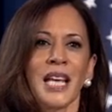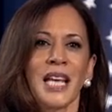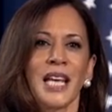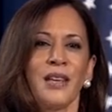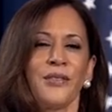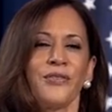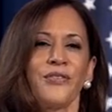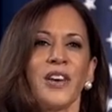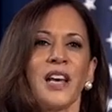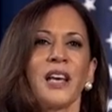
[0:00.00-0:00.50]

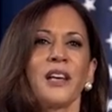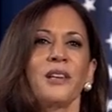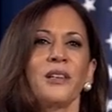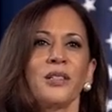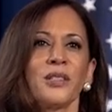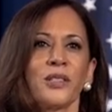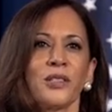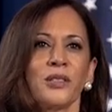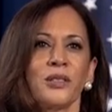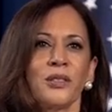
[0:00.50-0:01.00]
He
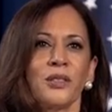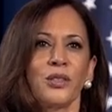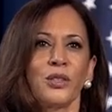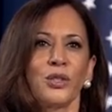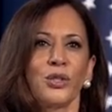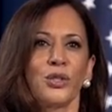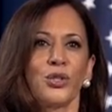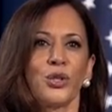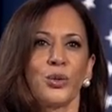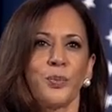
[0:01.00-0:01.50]
failed
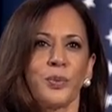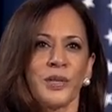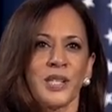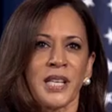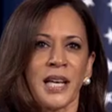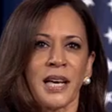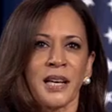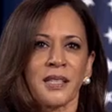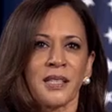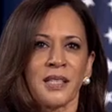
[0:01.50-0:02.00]
to
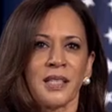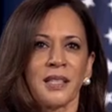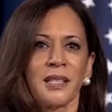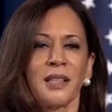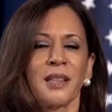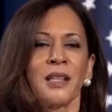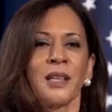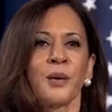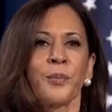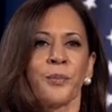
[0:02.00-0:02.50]
protect
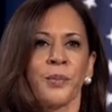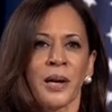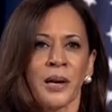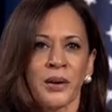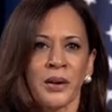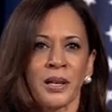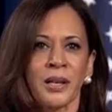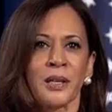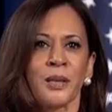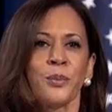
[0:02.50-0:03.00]
the
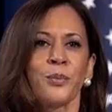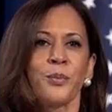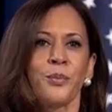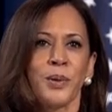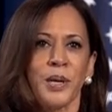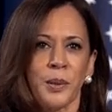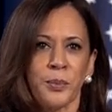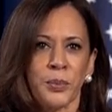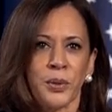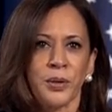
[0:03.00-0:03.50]
American
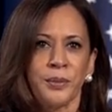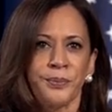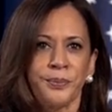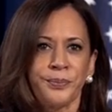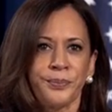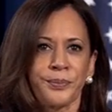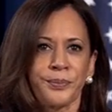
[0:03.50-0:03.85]
people.